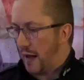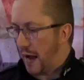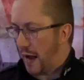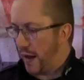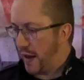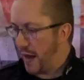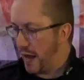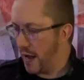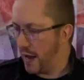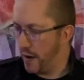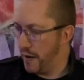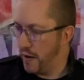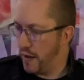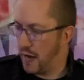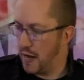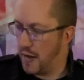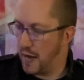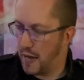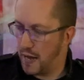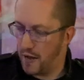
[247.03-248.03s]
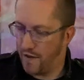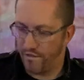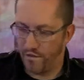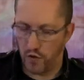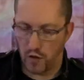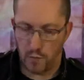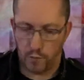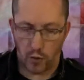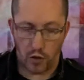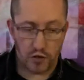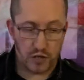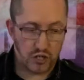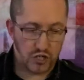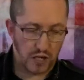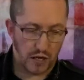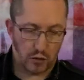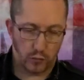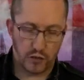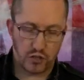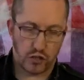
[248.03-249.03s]
And then uh, for the body
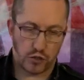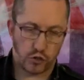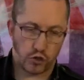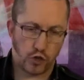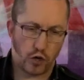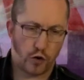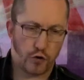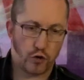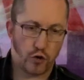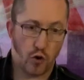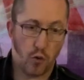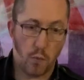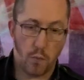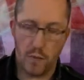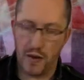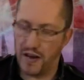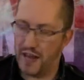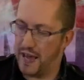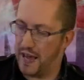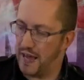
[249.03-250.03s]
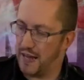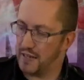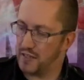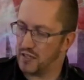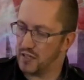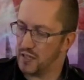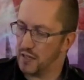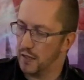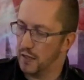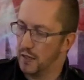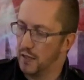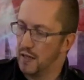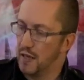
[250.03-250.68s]
shell, which I'll show you in a minute,